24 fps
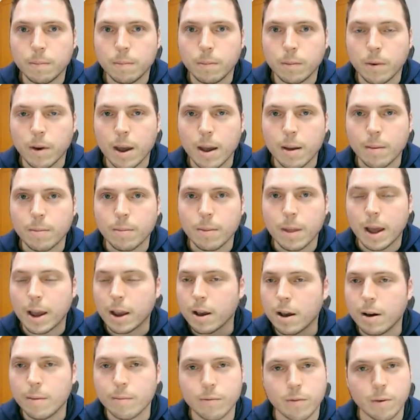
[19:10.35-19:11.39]
Okay. I
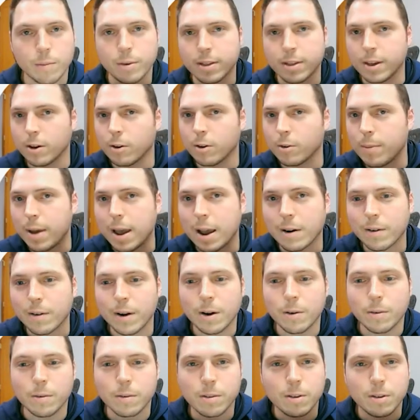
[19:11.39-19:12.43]
come from a sales
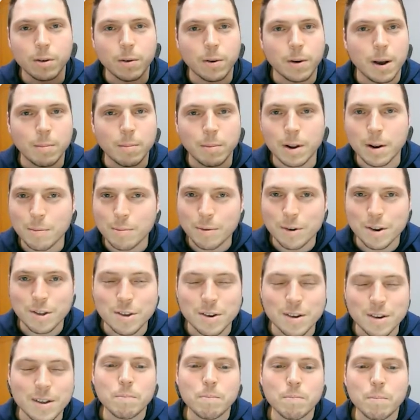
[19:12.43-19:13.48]
background, so I'm going to preach
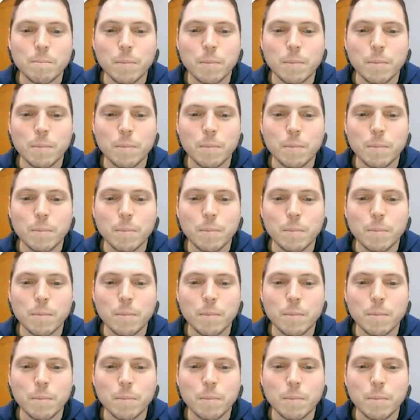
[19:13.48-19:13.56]
it,